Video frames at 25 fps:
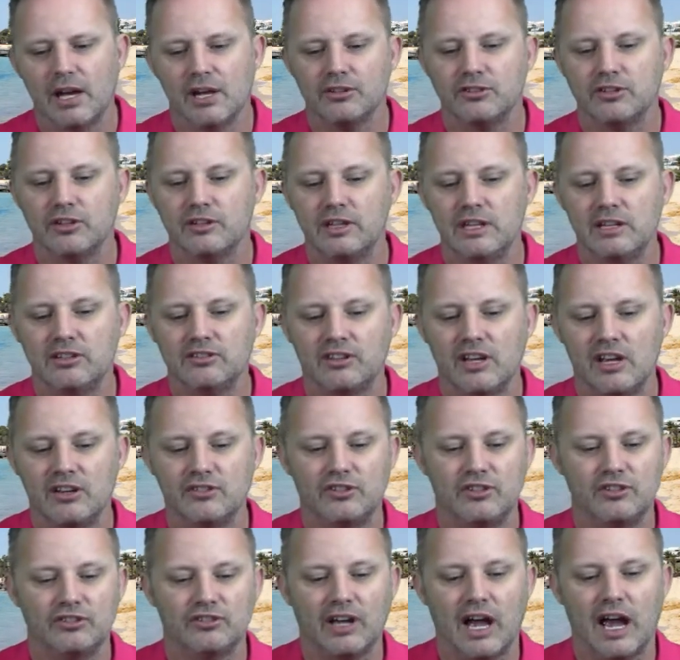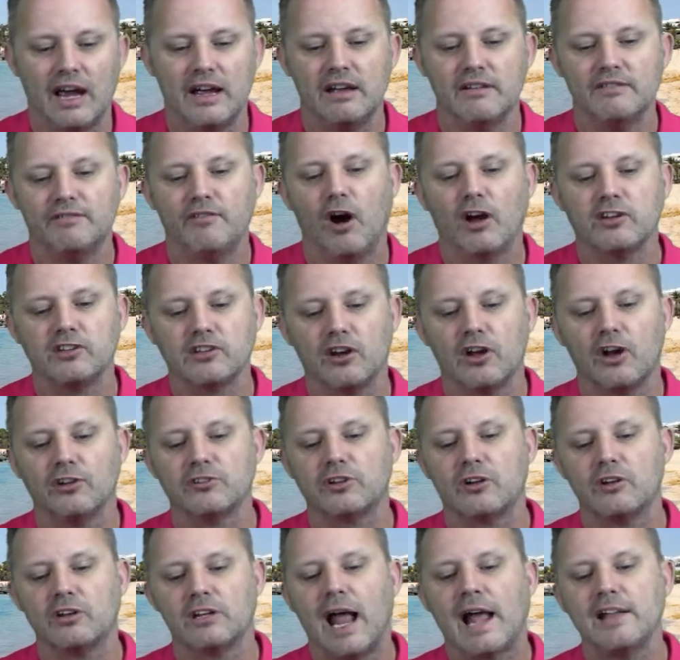So this, as you say,
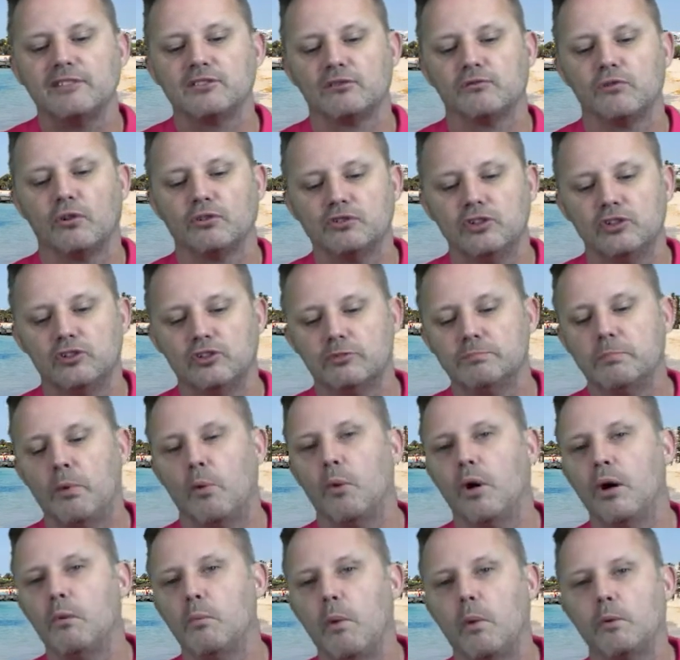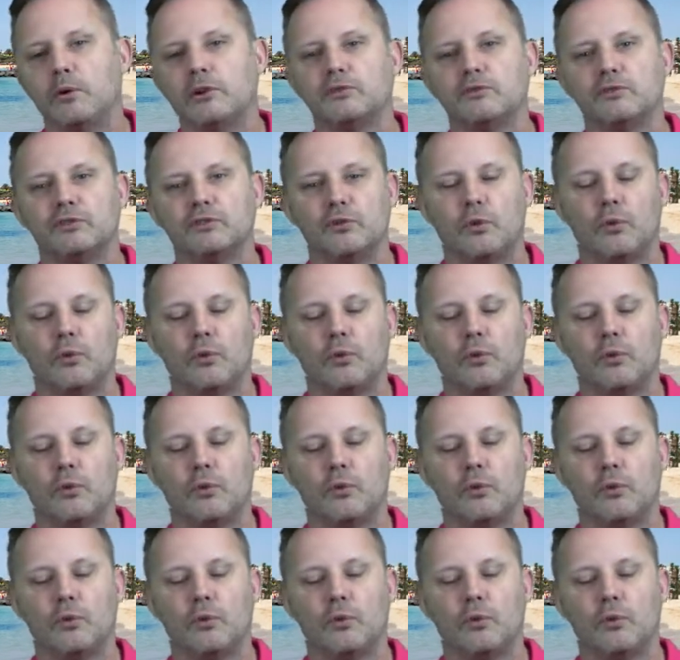Vitalclass Lanzarote Sport and Wellness Resort